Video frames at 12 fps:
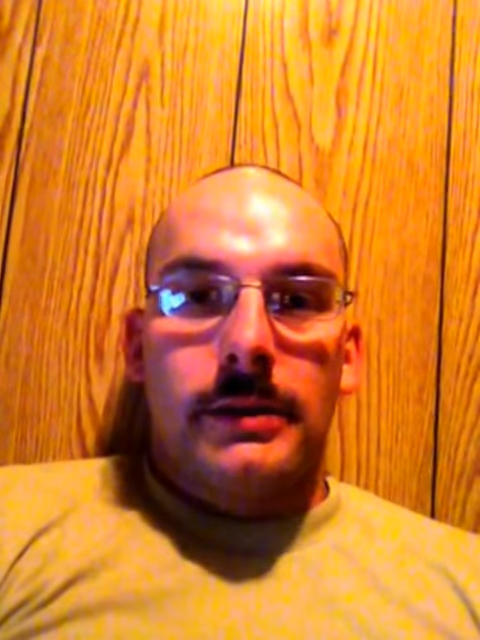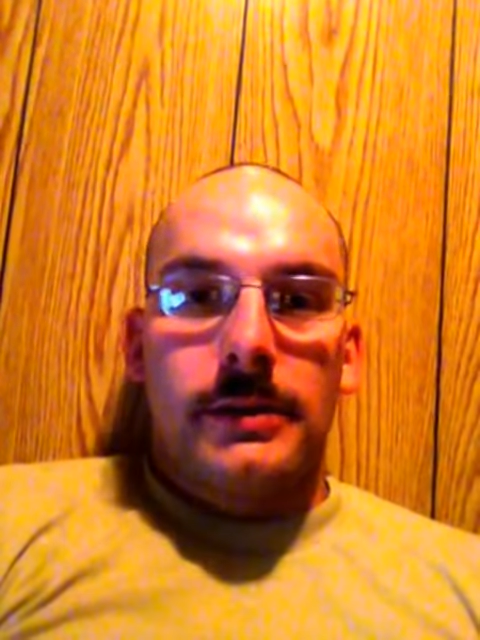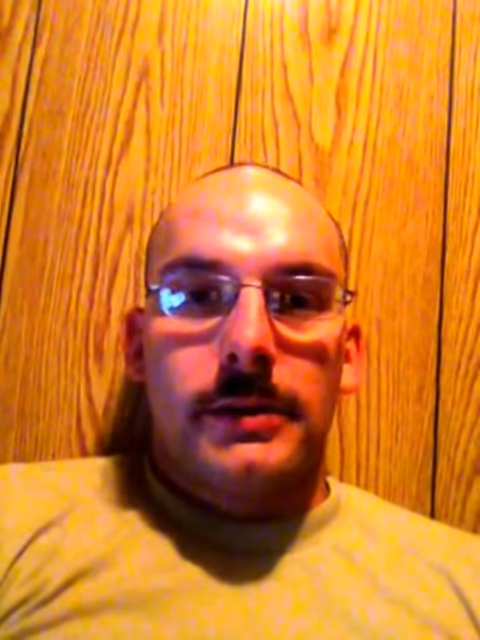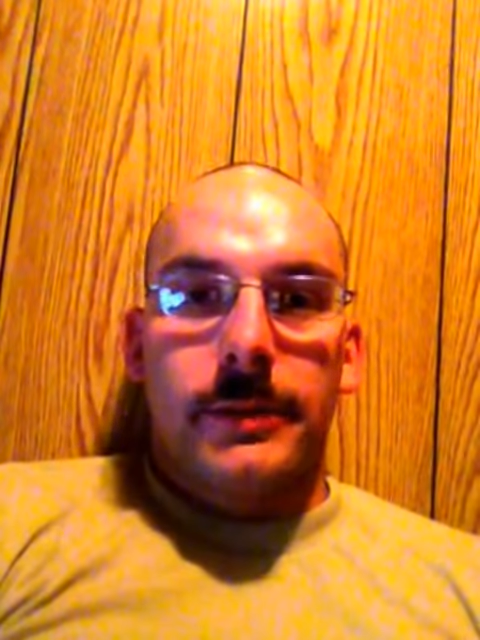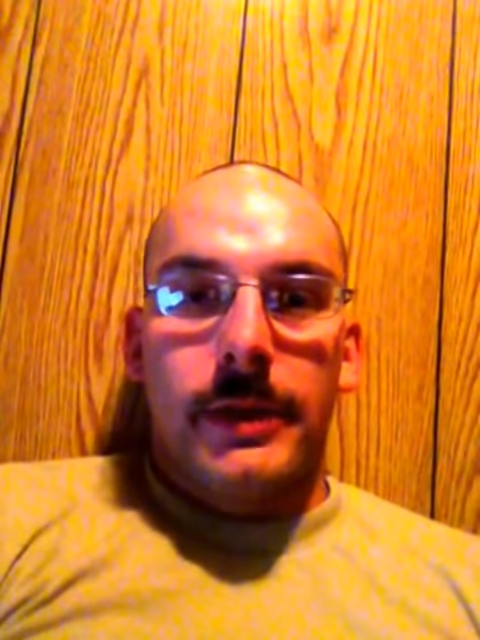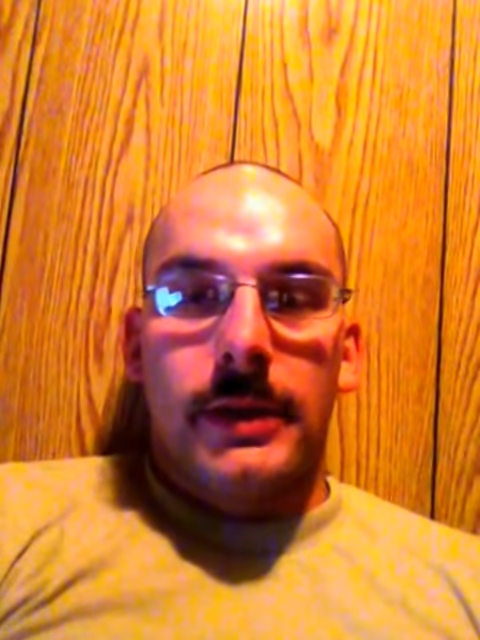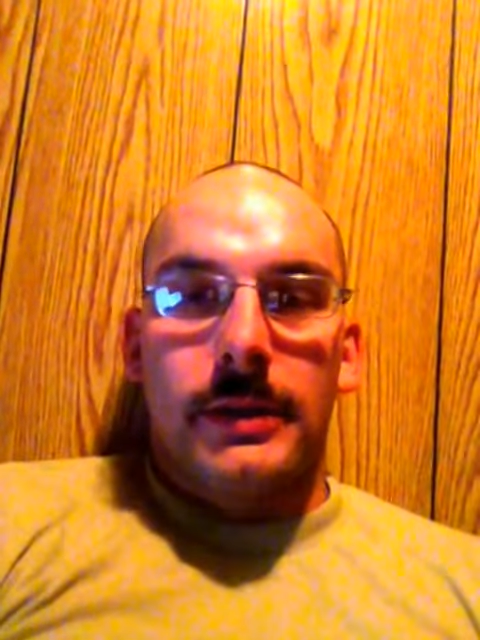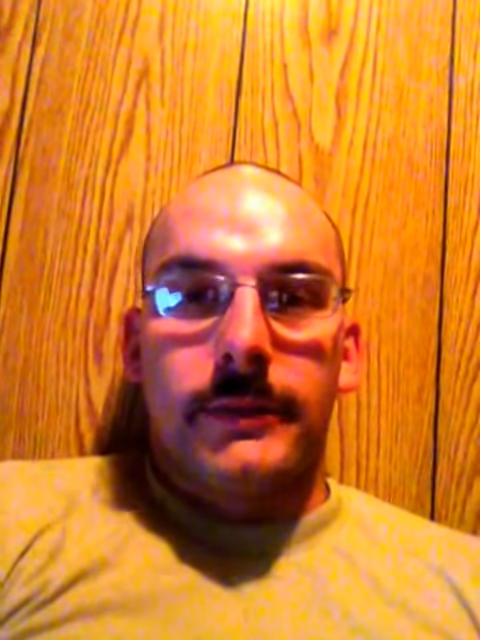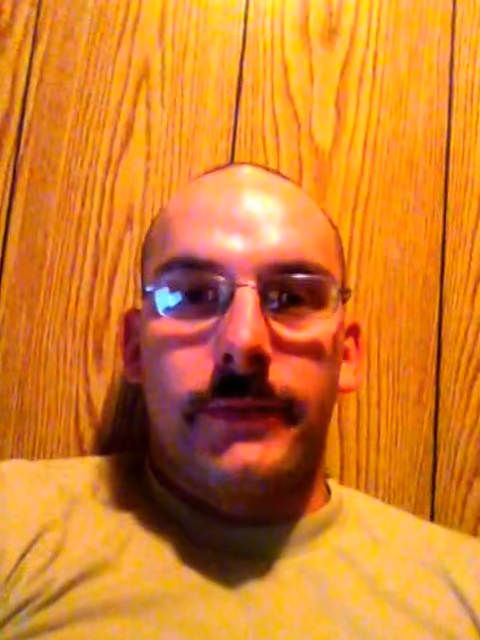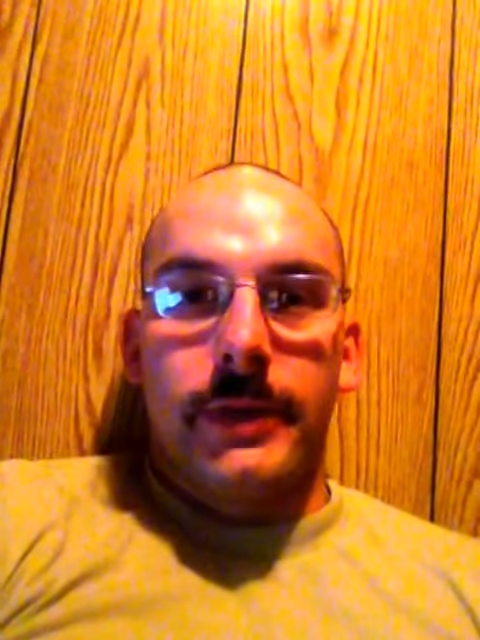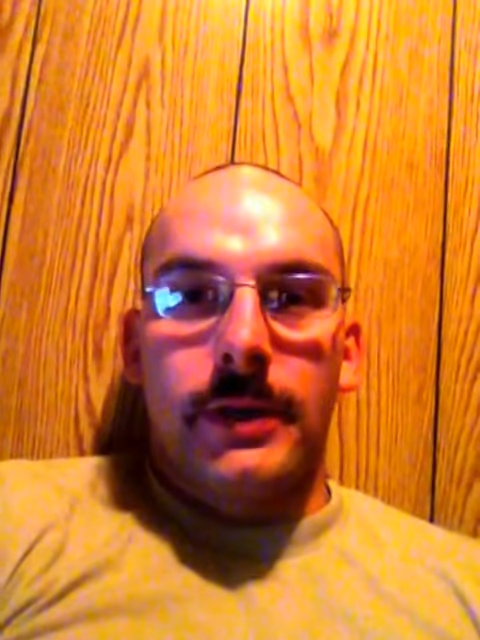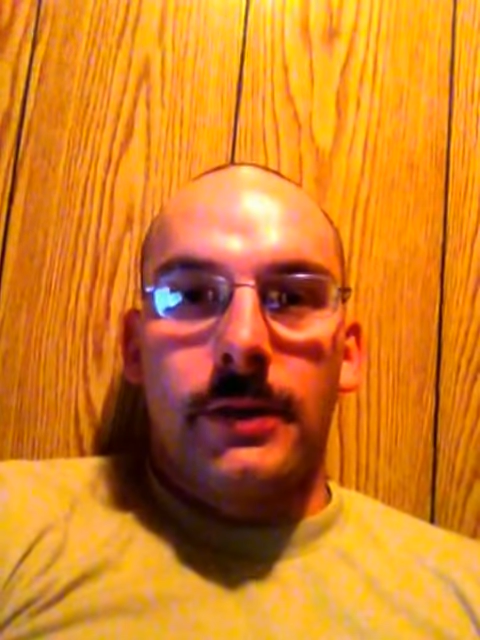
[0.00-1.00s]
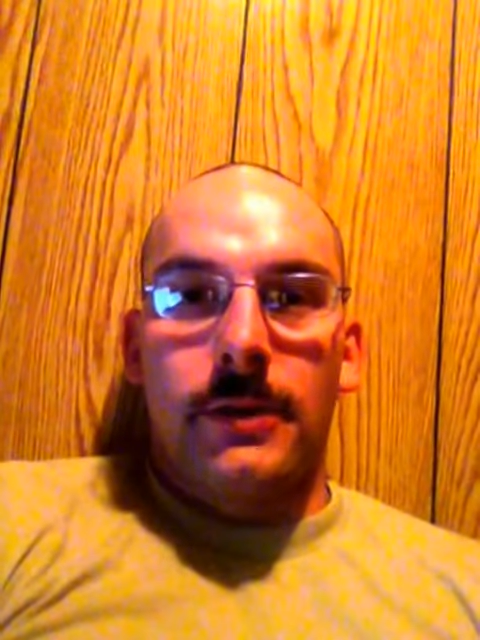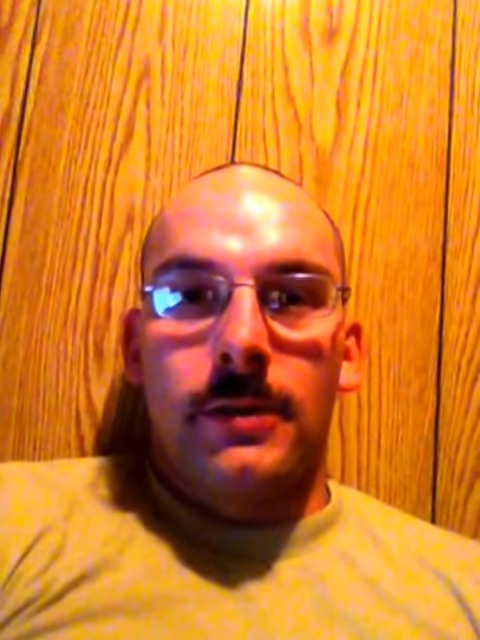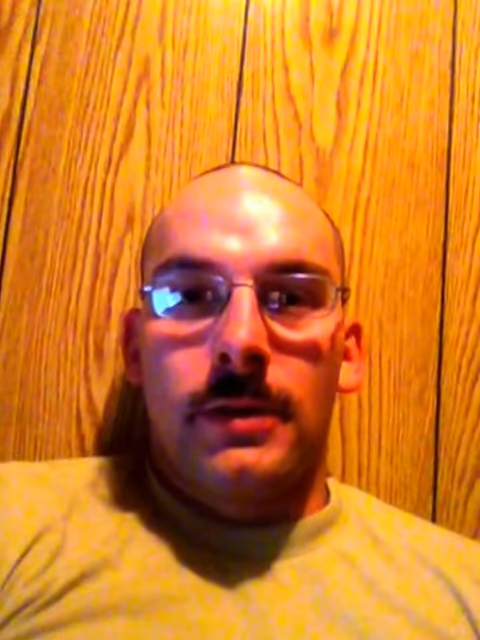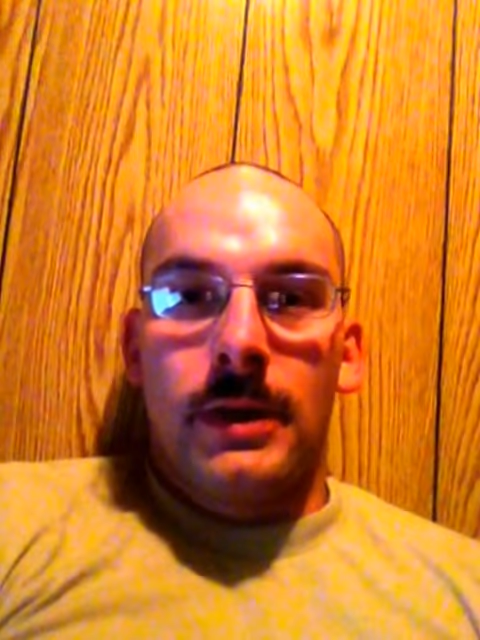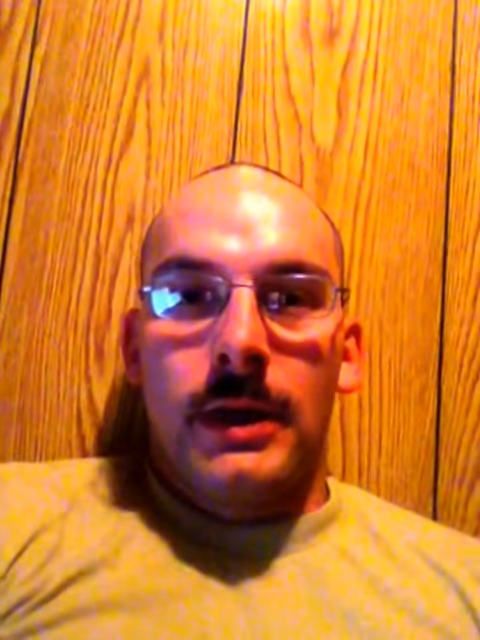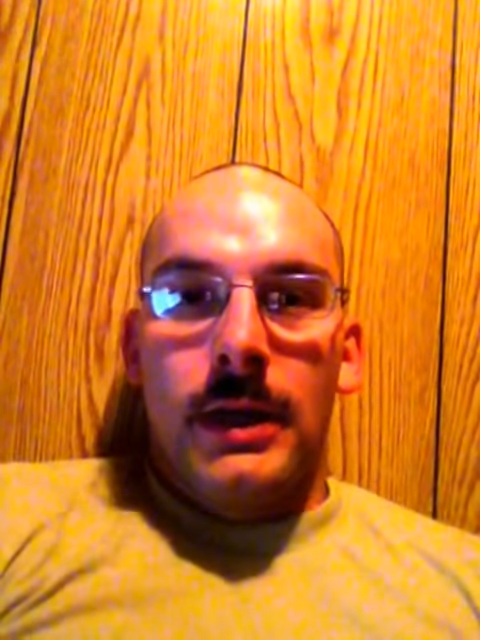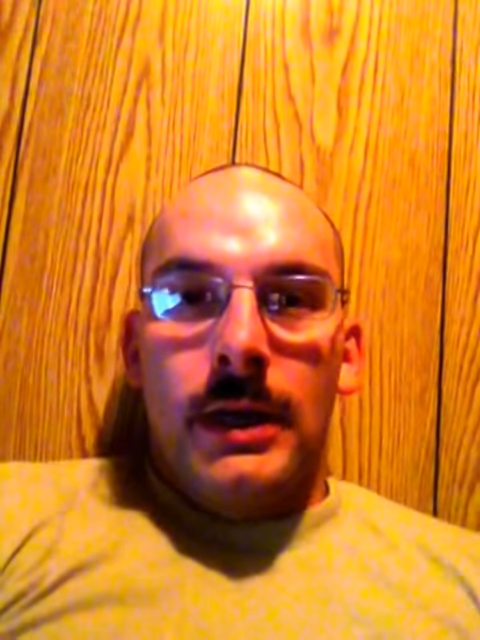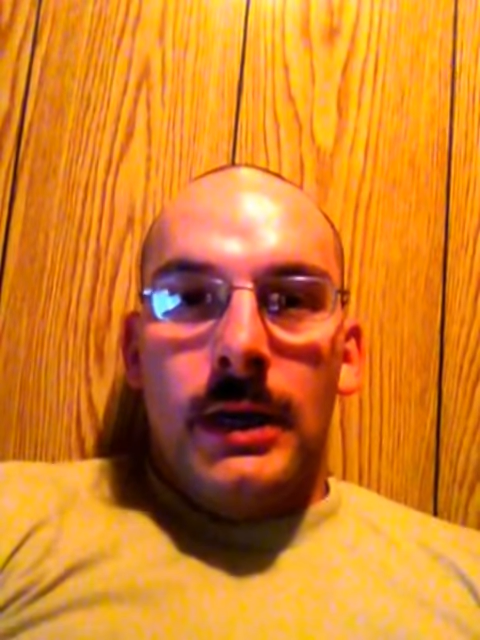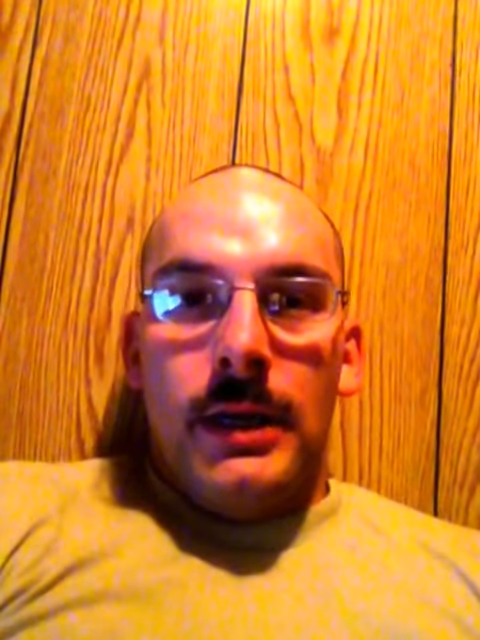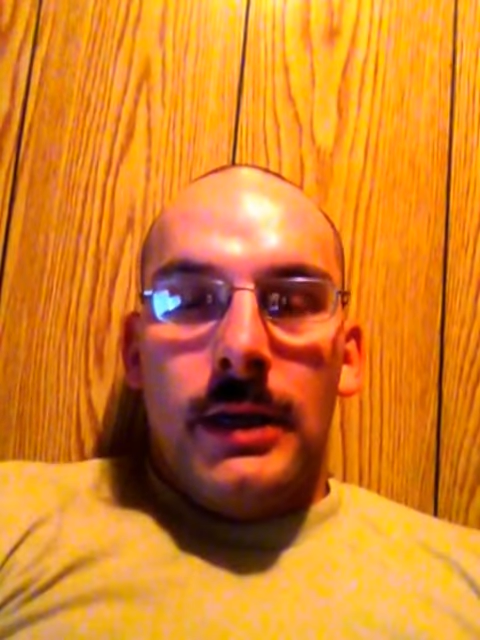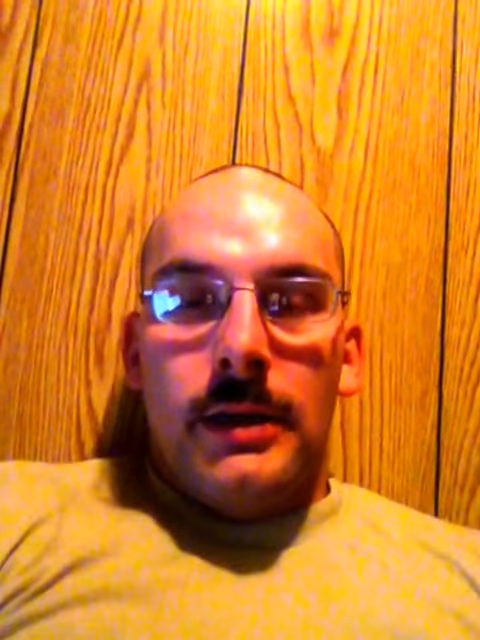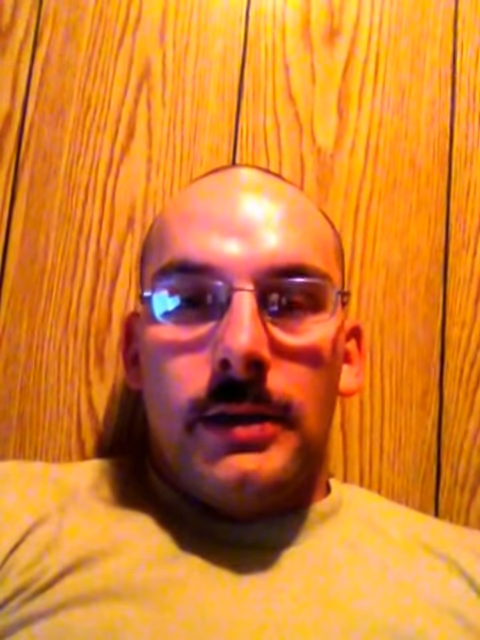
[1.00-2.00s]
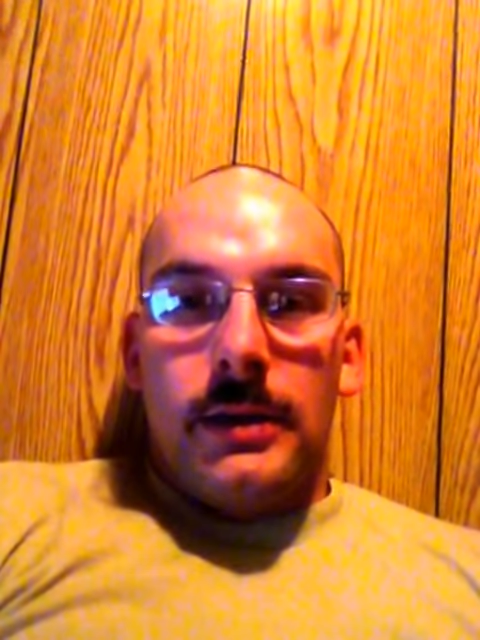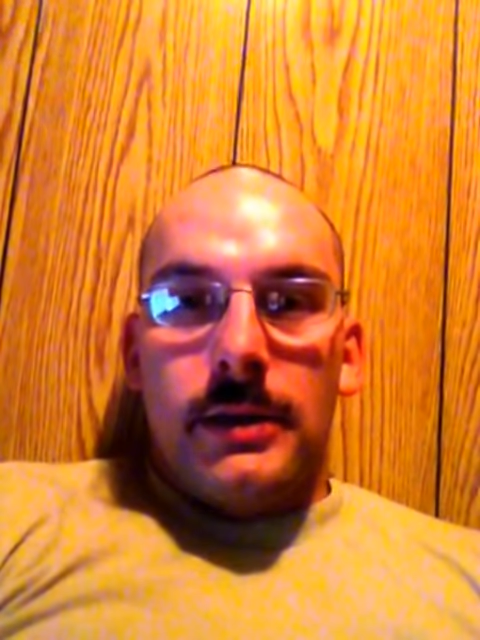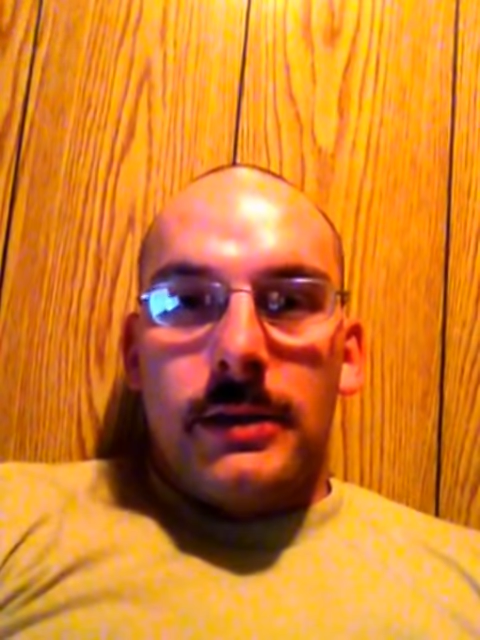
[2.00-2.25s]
Just making this video to